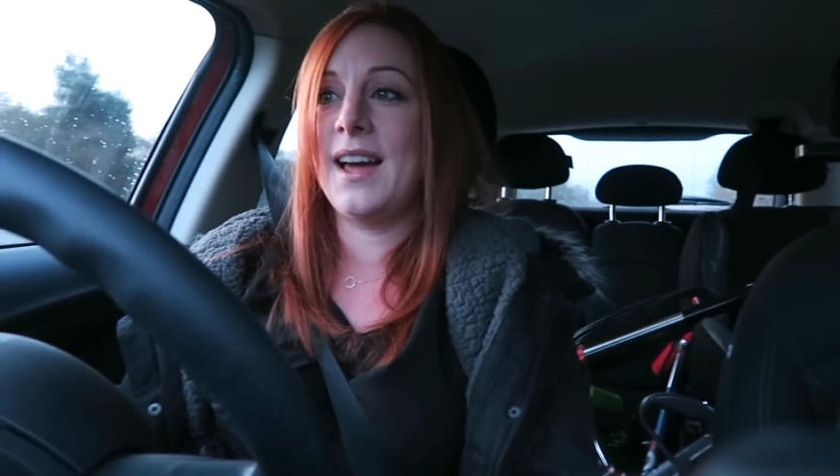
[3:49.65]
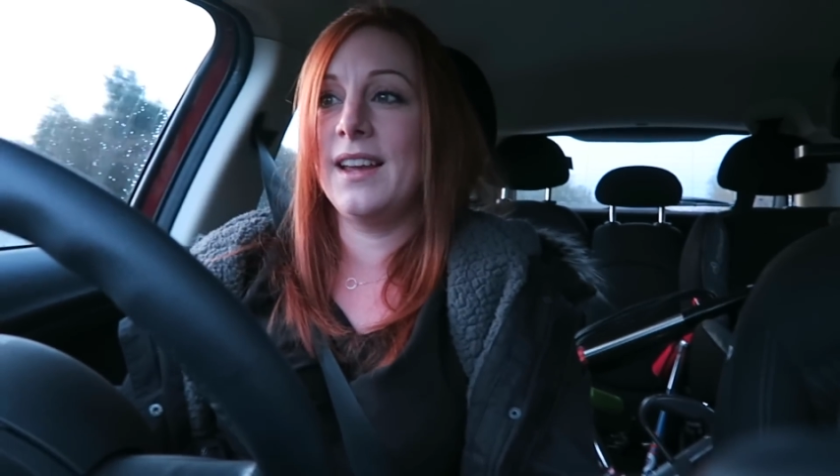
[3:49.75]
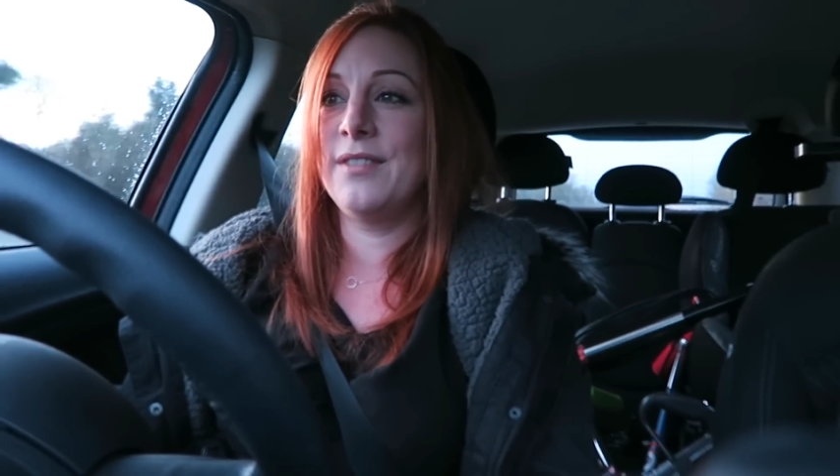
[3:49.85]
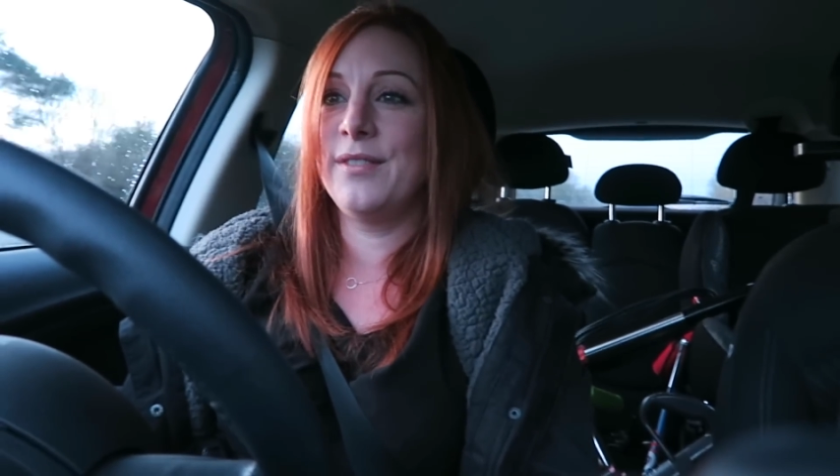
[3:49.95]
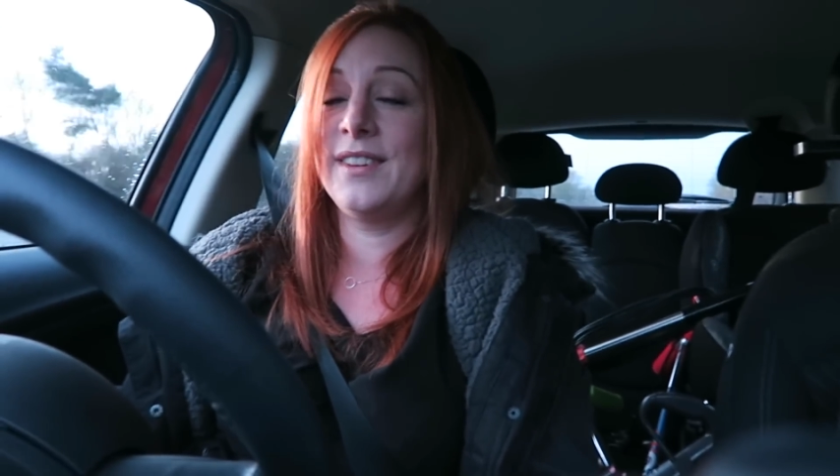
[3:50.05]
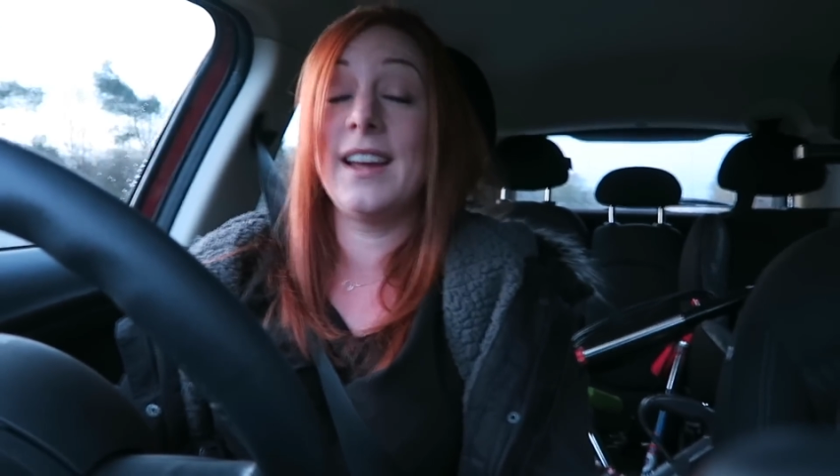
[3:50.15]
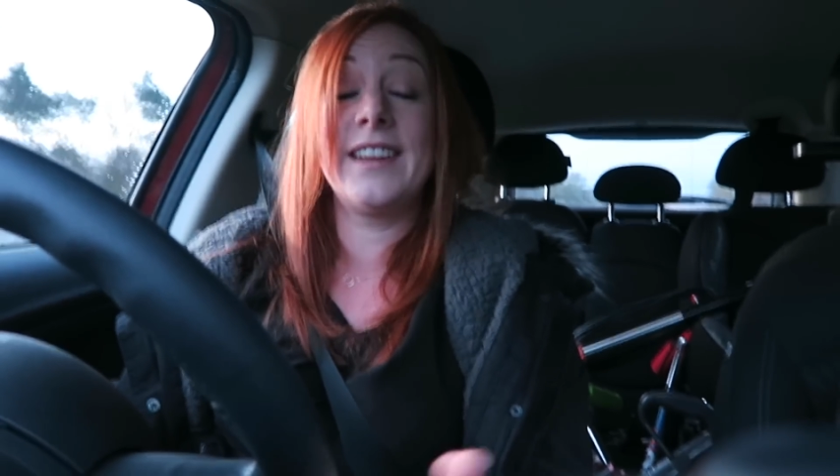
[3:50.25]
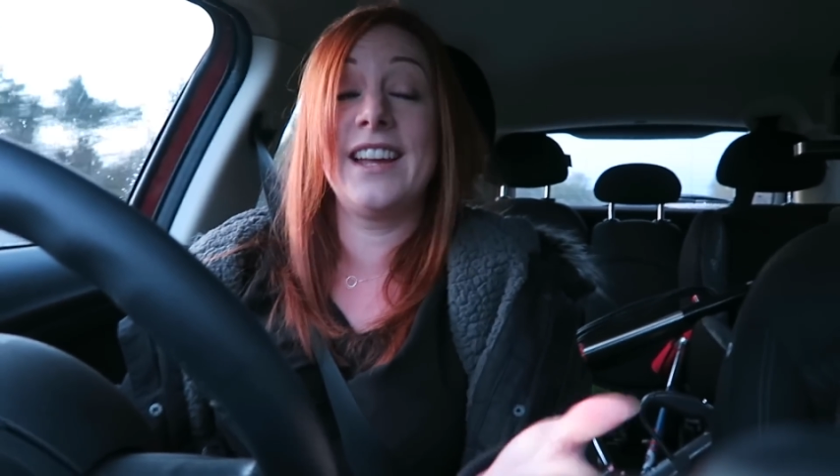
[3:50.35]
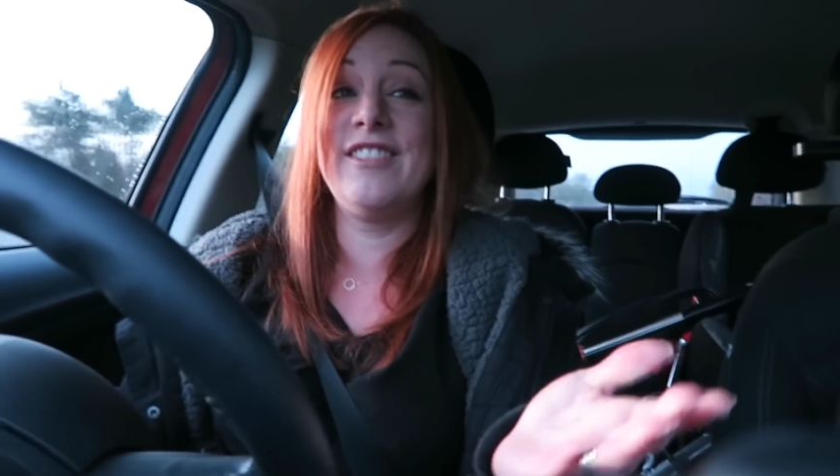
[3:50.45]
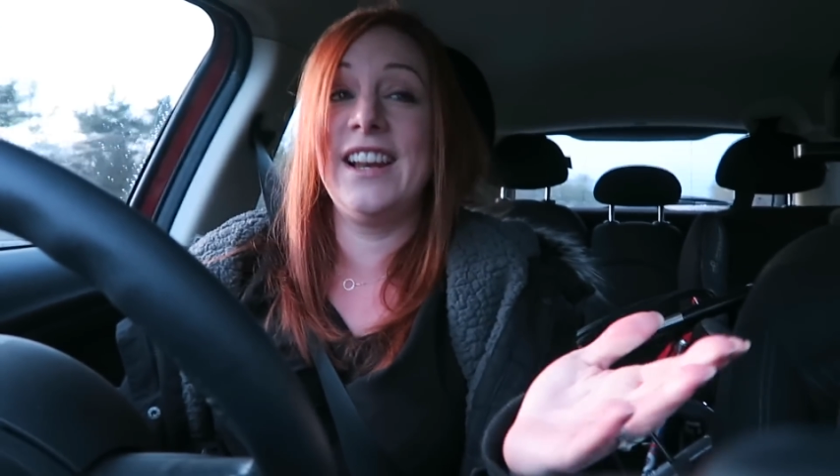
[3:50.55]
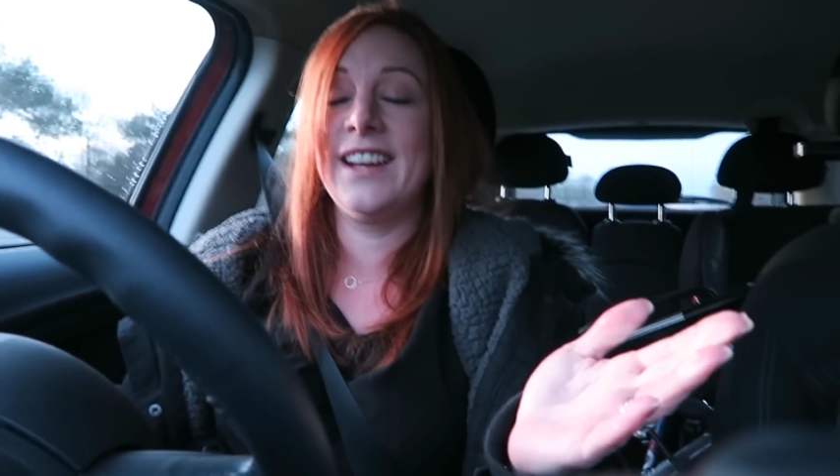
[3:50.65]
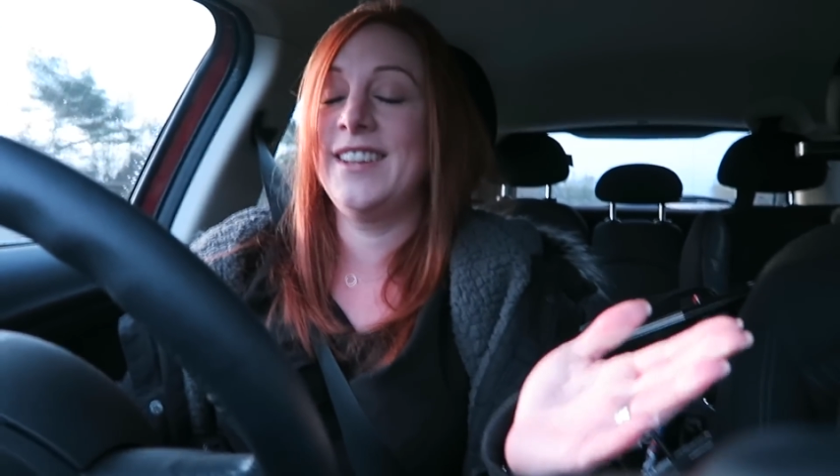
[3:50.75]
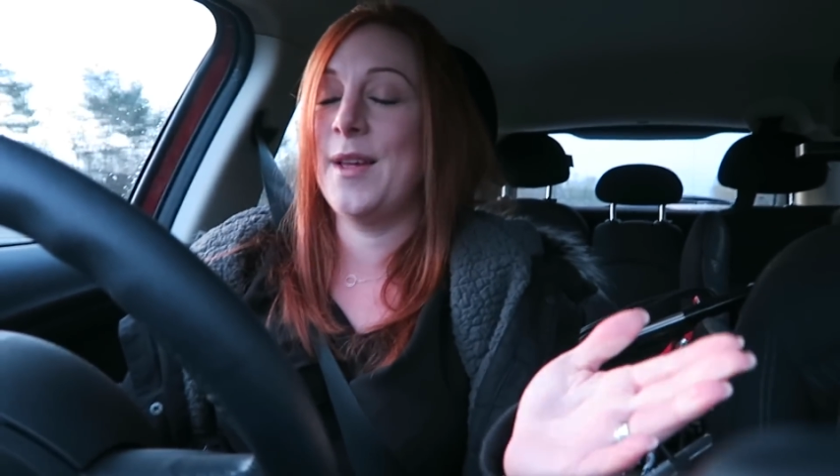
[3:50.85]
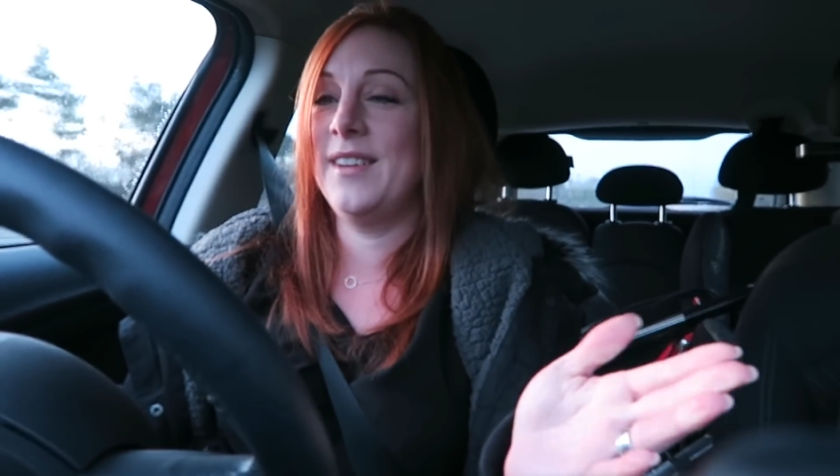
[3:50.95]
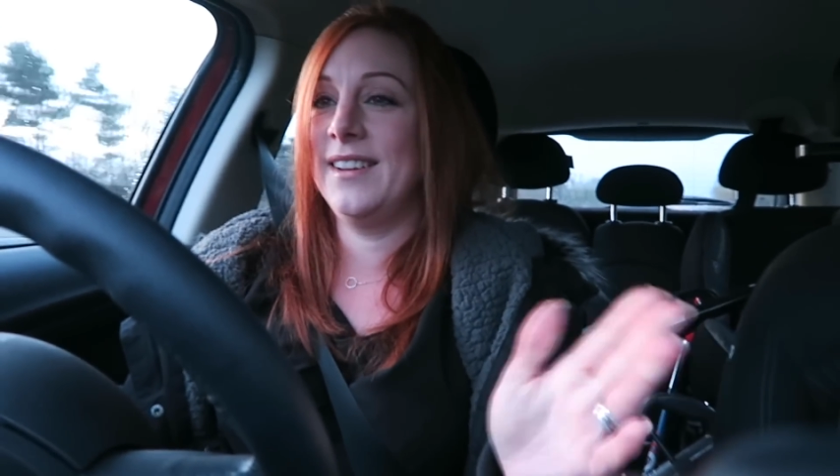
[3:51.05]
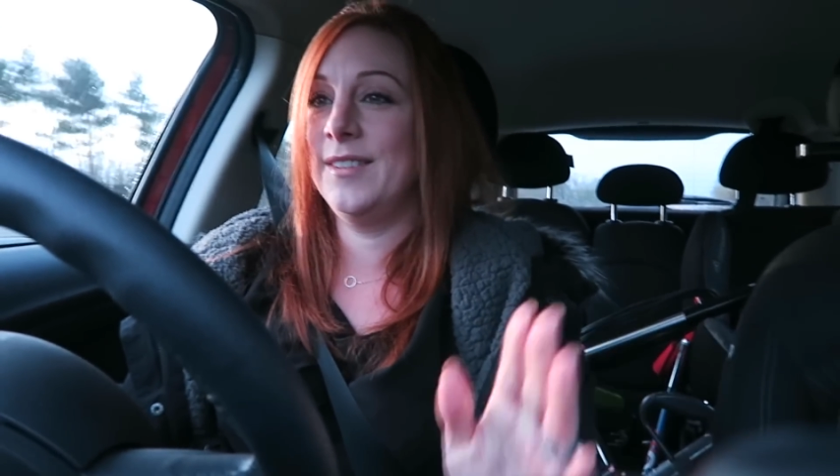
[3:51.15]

life. See, I'm getting really excited.